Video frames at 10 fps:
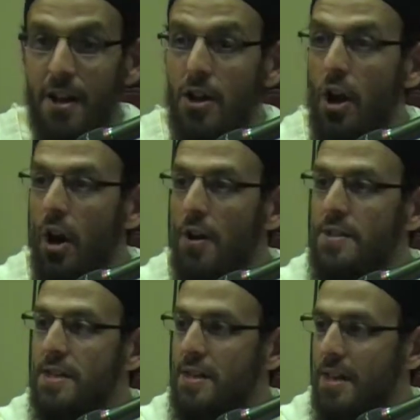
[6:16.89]

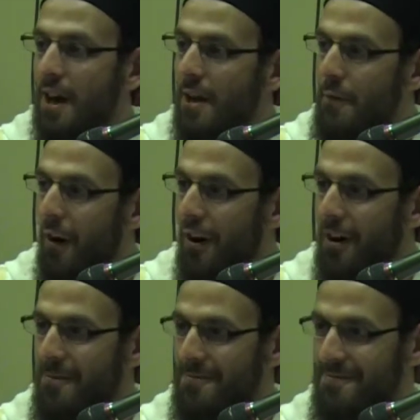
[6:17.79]
causes a lot of
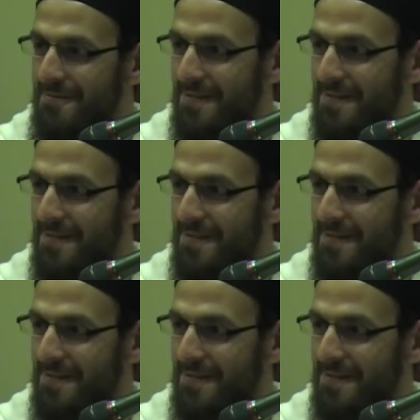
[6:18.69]
harm.